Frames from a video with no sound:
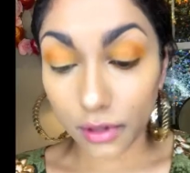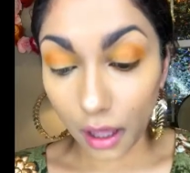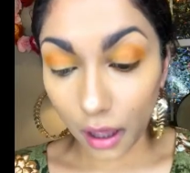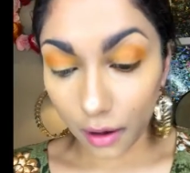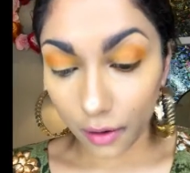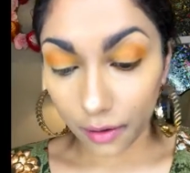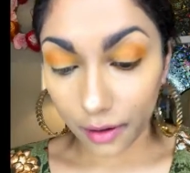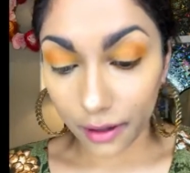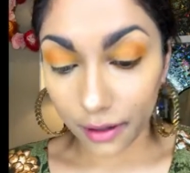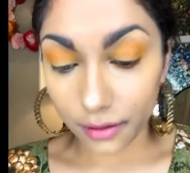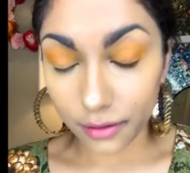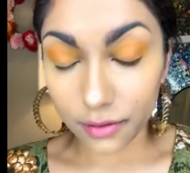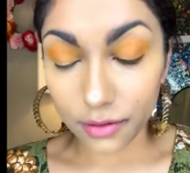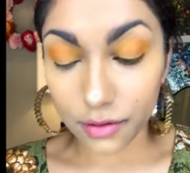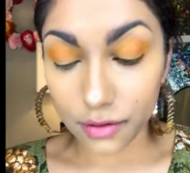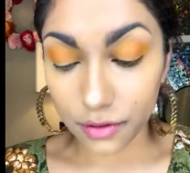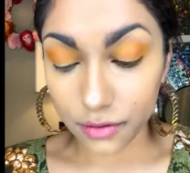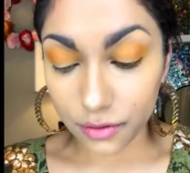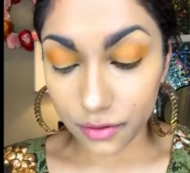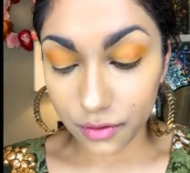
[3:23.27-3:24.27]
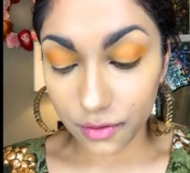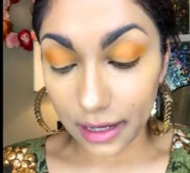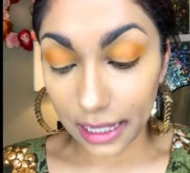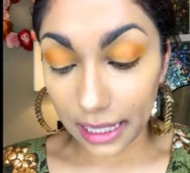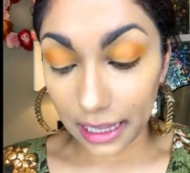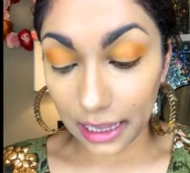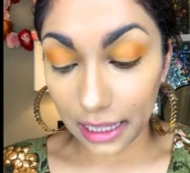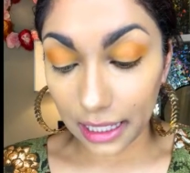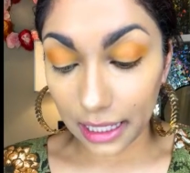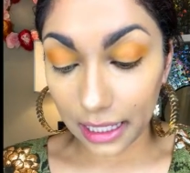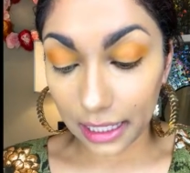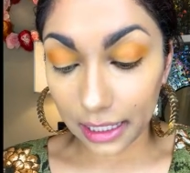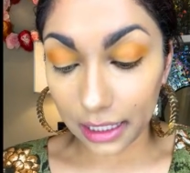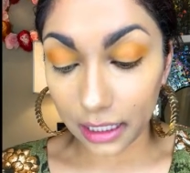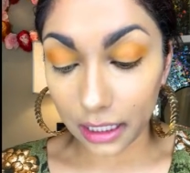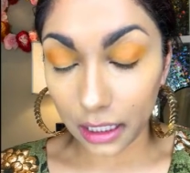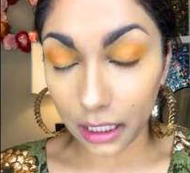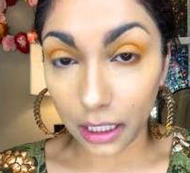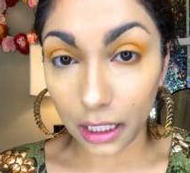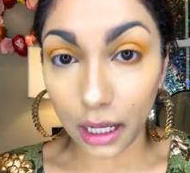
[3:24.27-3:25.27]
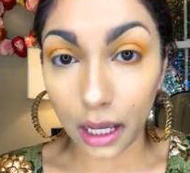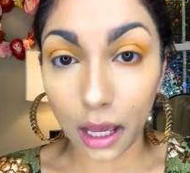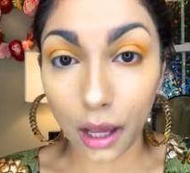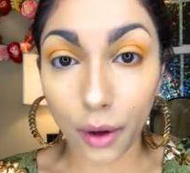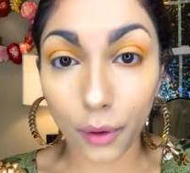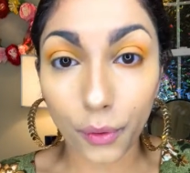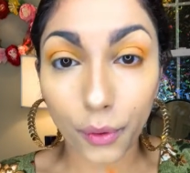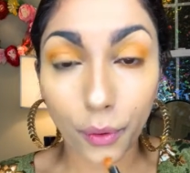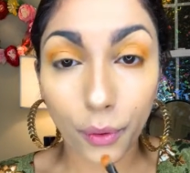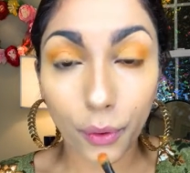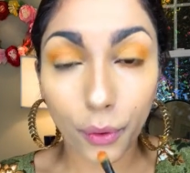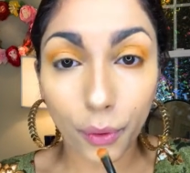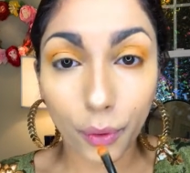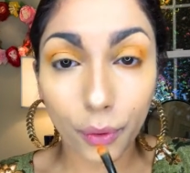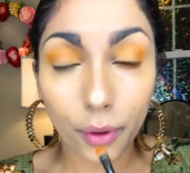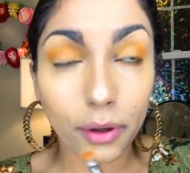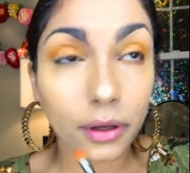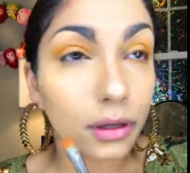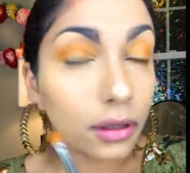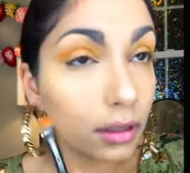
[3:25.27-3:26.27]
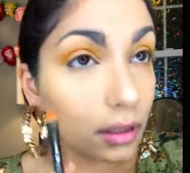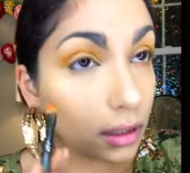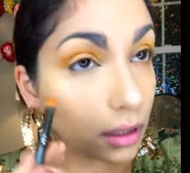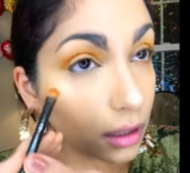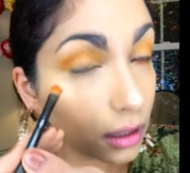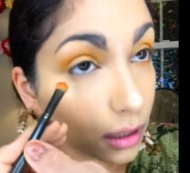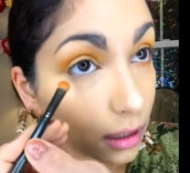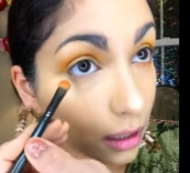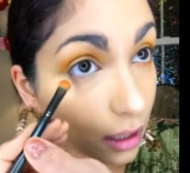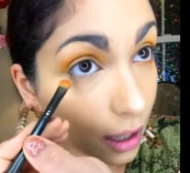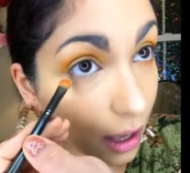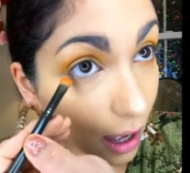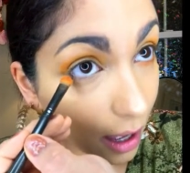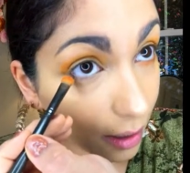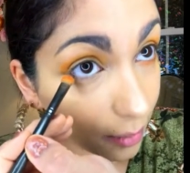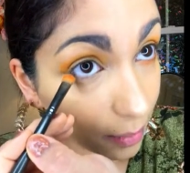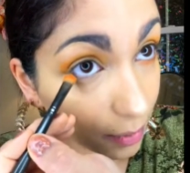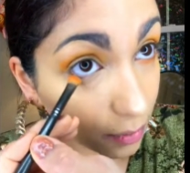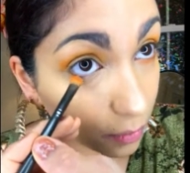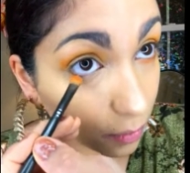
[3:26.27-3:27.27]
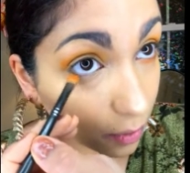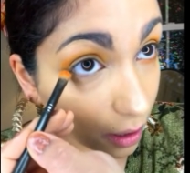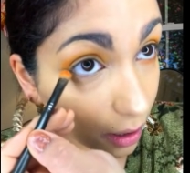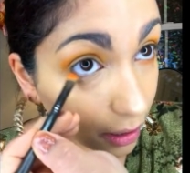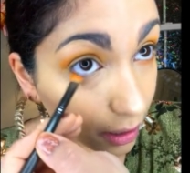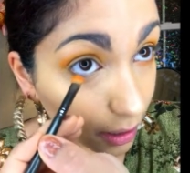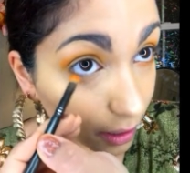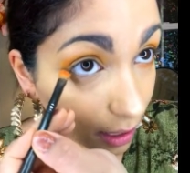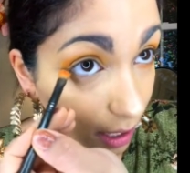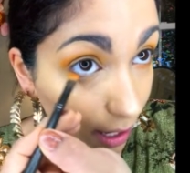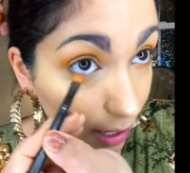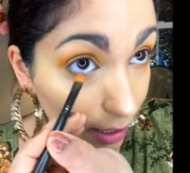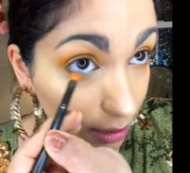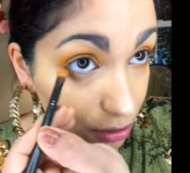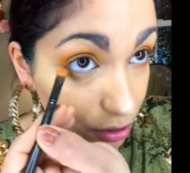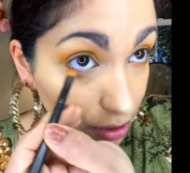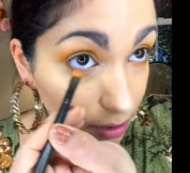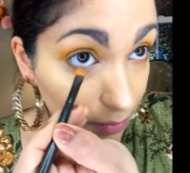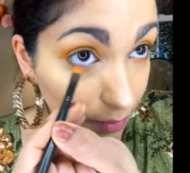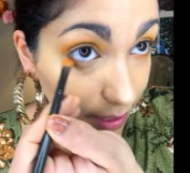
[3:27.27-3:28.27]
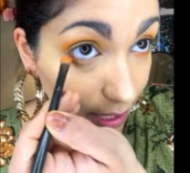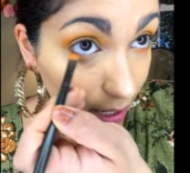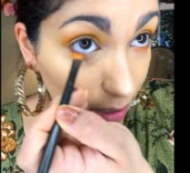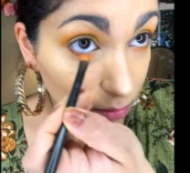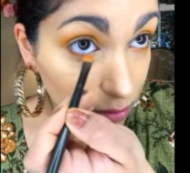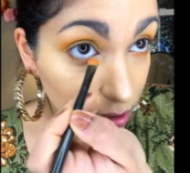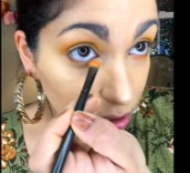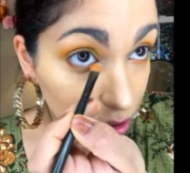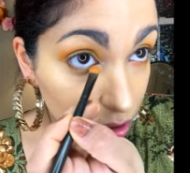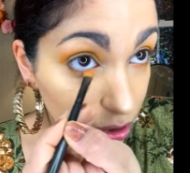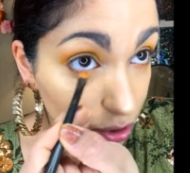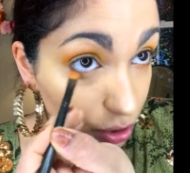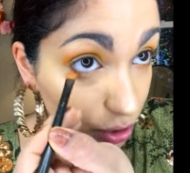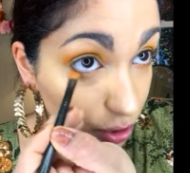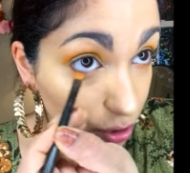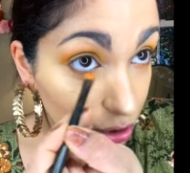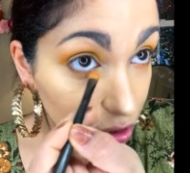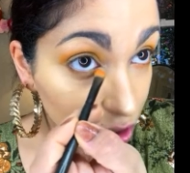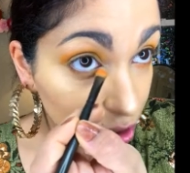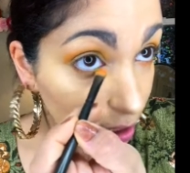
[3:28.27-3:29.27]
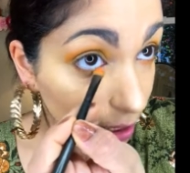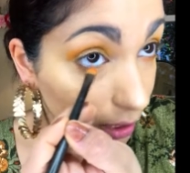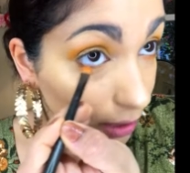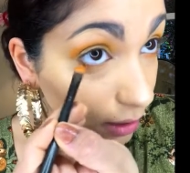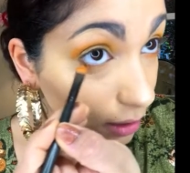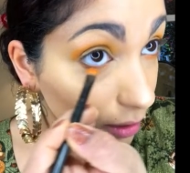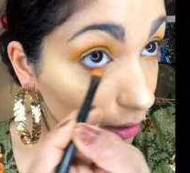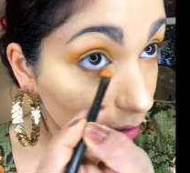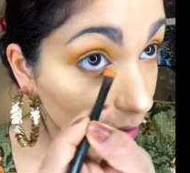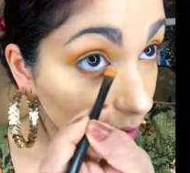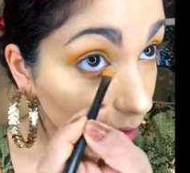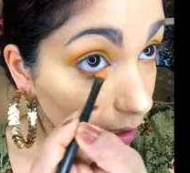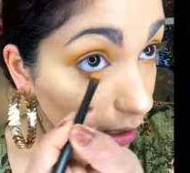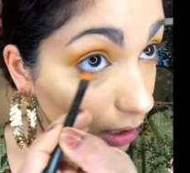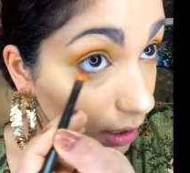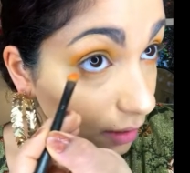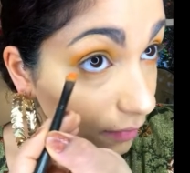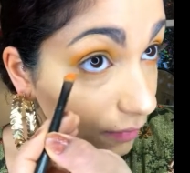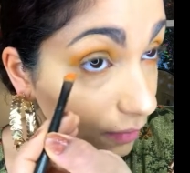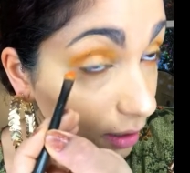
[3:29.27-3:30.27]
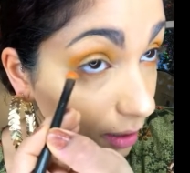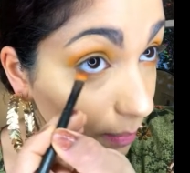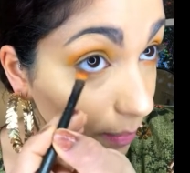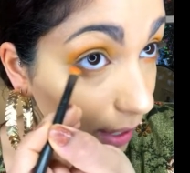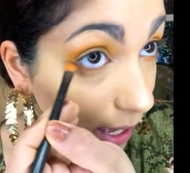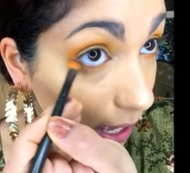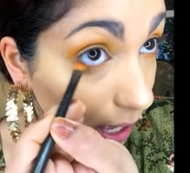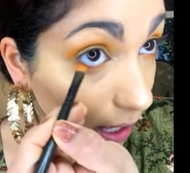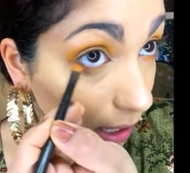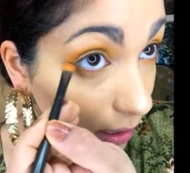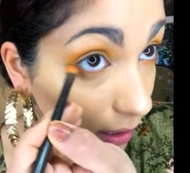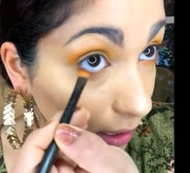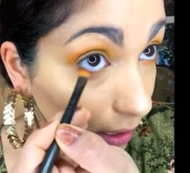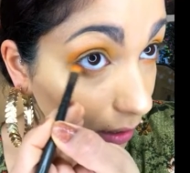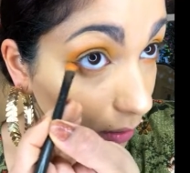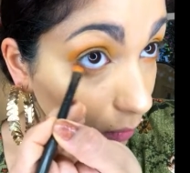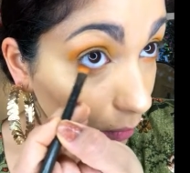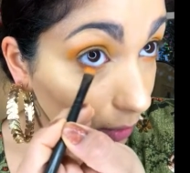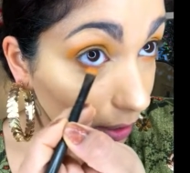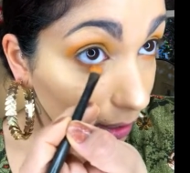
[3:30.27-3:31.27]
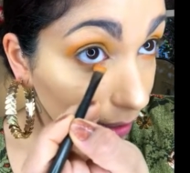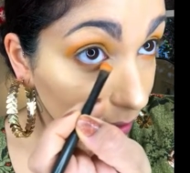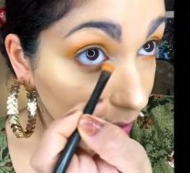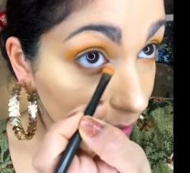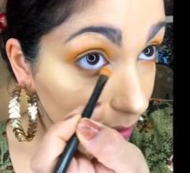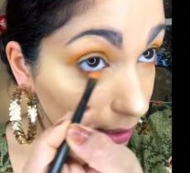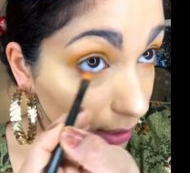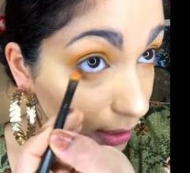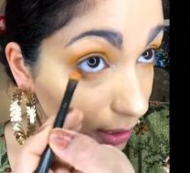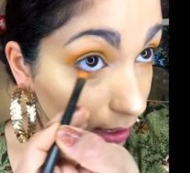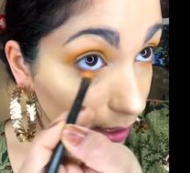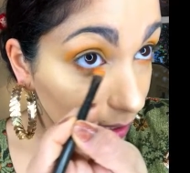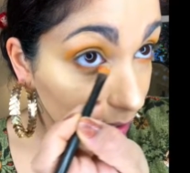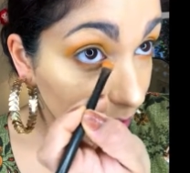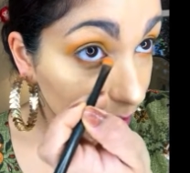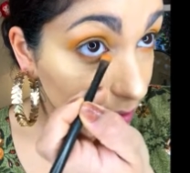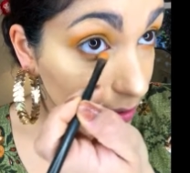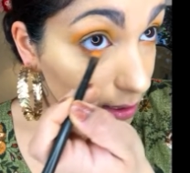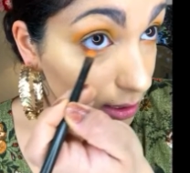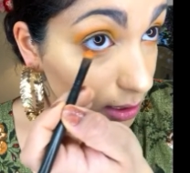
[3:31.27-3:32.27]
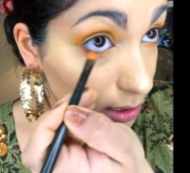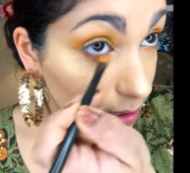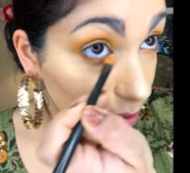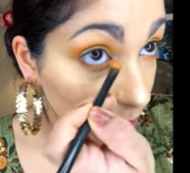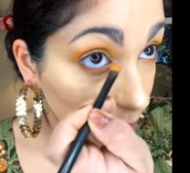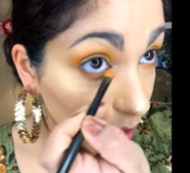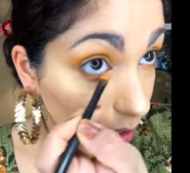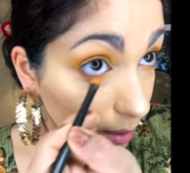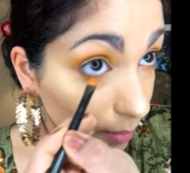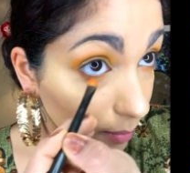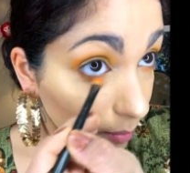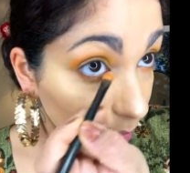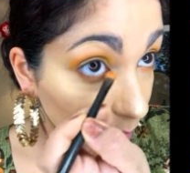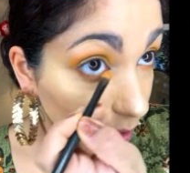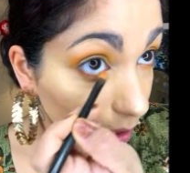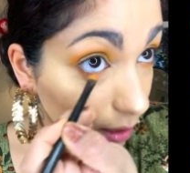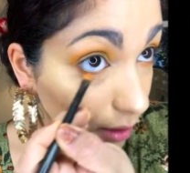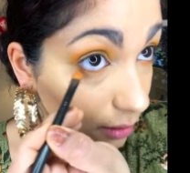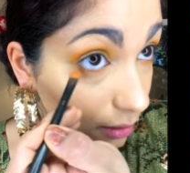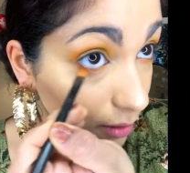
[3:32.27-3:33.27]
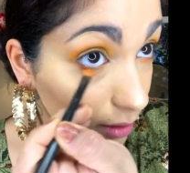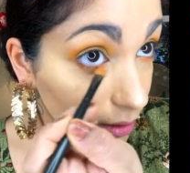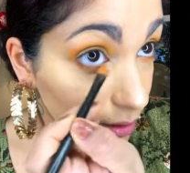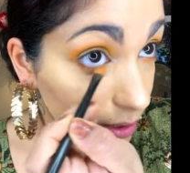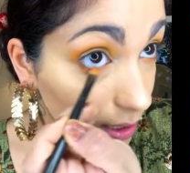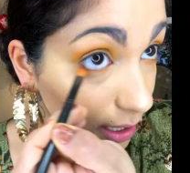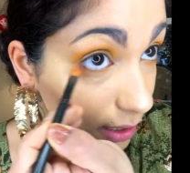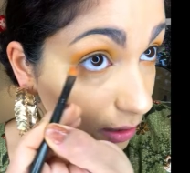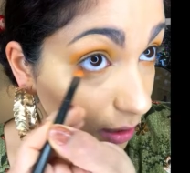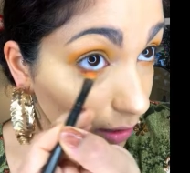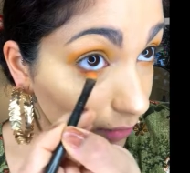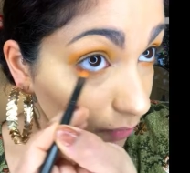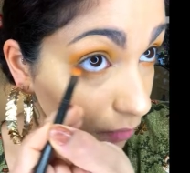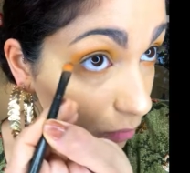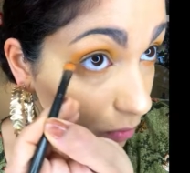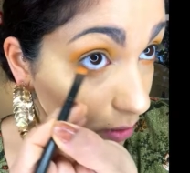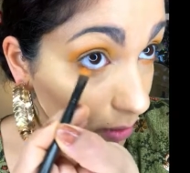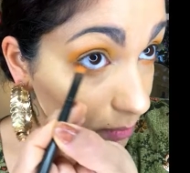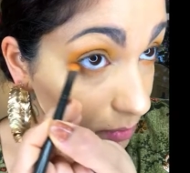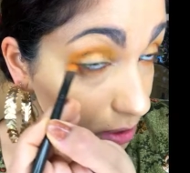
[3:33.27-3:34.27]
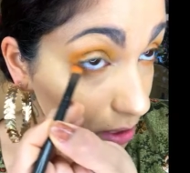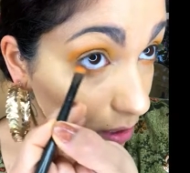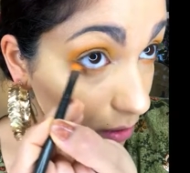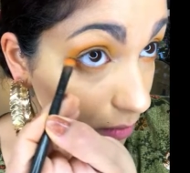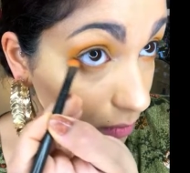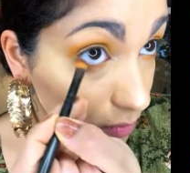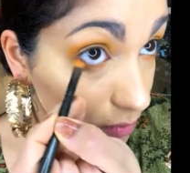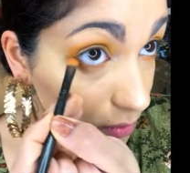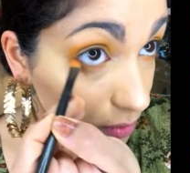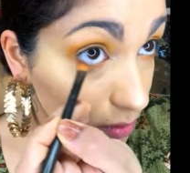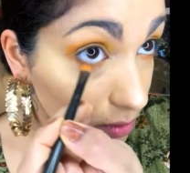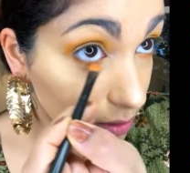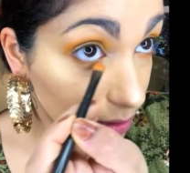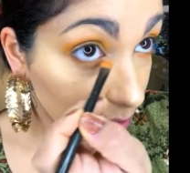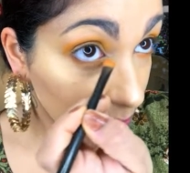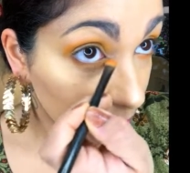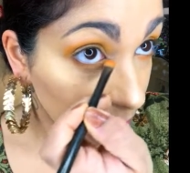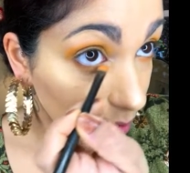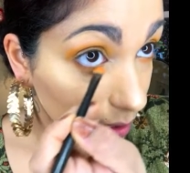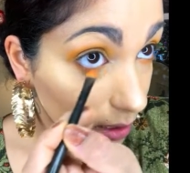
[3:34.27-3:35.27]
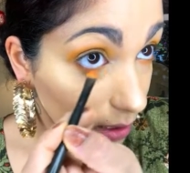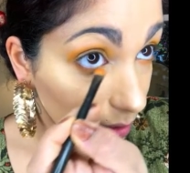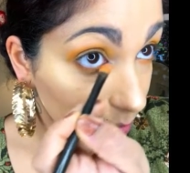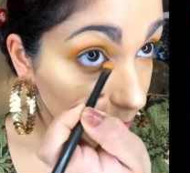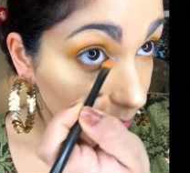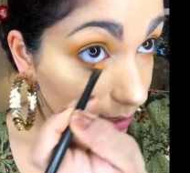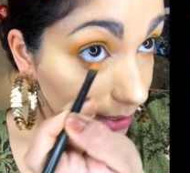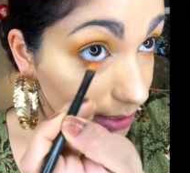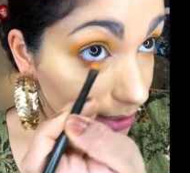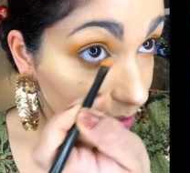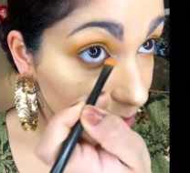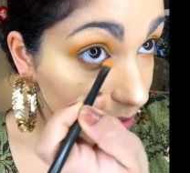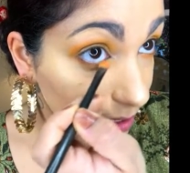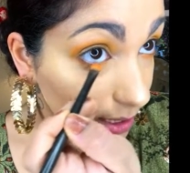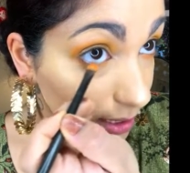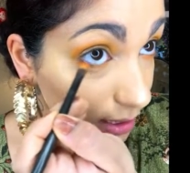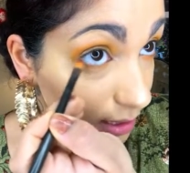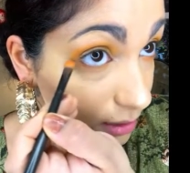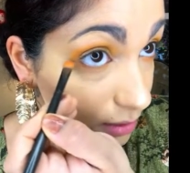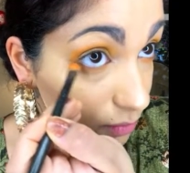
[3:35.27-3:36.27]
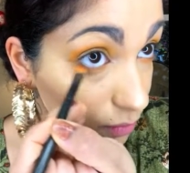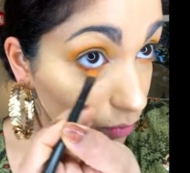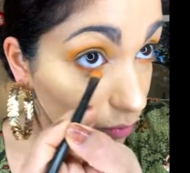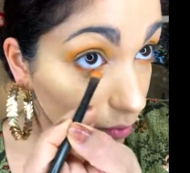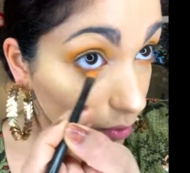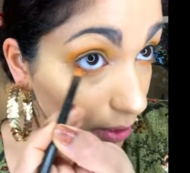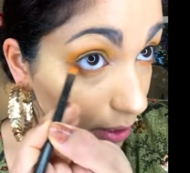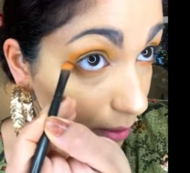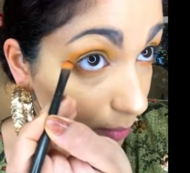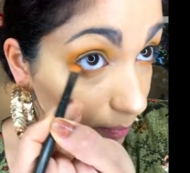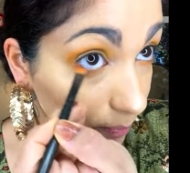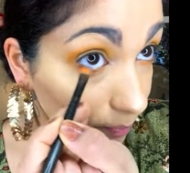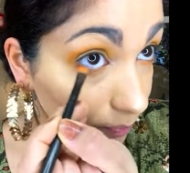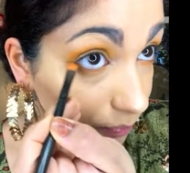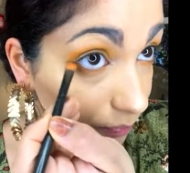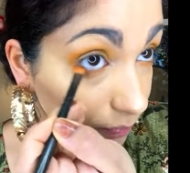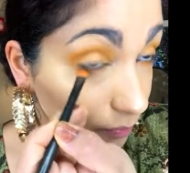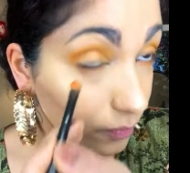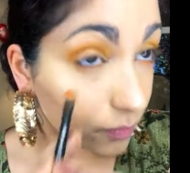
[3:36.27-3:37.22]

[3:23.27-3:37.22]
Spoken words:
Okay. Ooh, I like it a lot. I've been wanting, I actually went out searching for a palette with these colors. I love warm tones. My skin is warm.